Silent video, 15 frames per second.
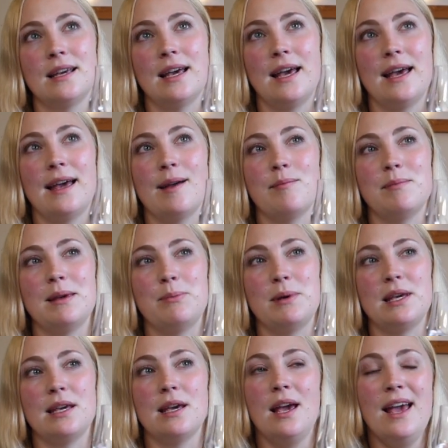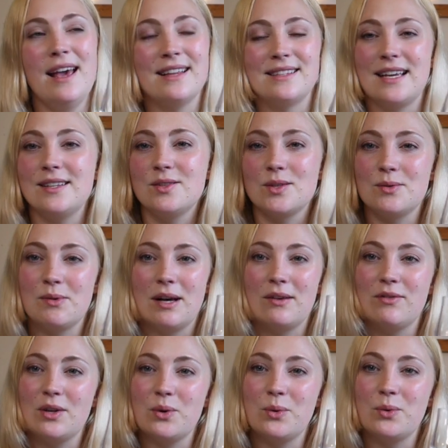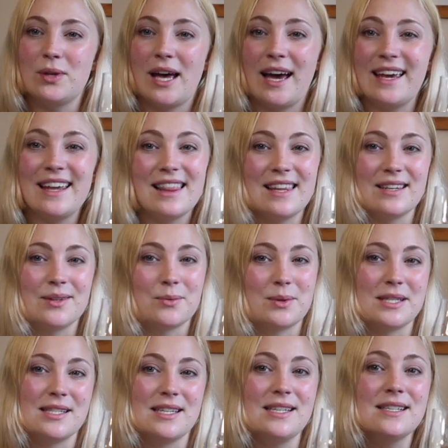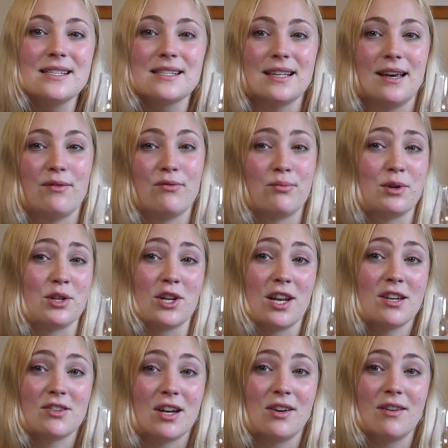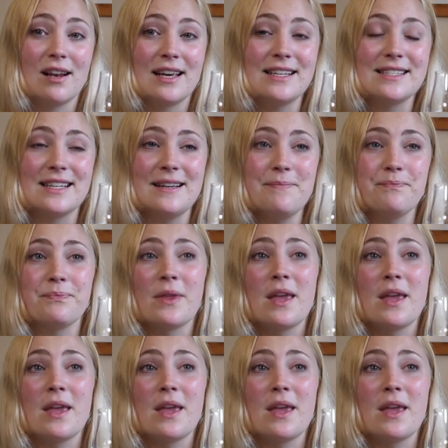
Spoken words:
maybe 10 to 12-year-old Highland whiskies, if we're going to generalize it,